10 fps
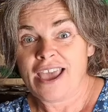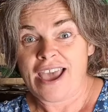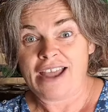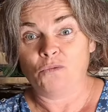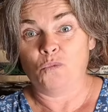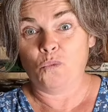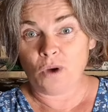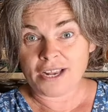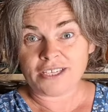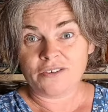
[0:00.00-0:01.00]
at
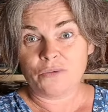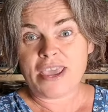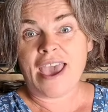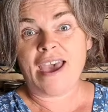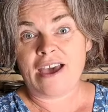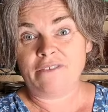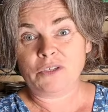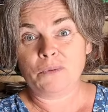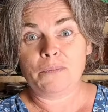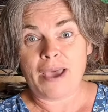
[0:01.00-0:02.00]
what we have
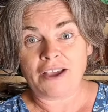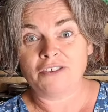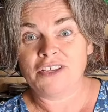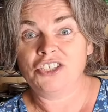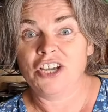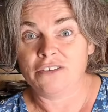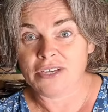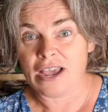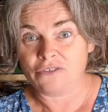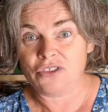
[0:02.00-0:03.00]
to put back on these shelves
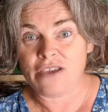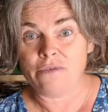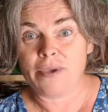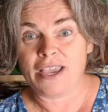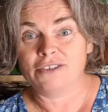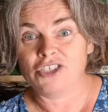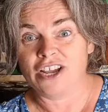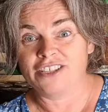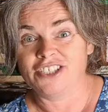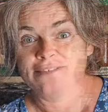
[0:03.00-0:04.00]
after the Every Bit Counts
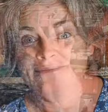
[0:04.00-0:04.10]
Challenge.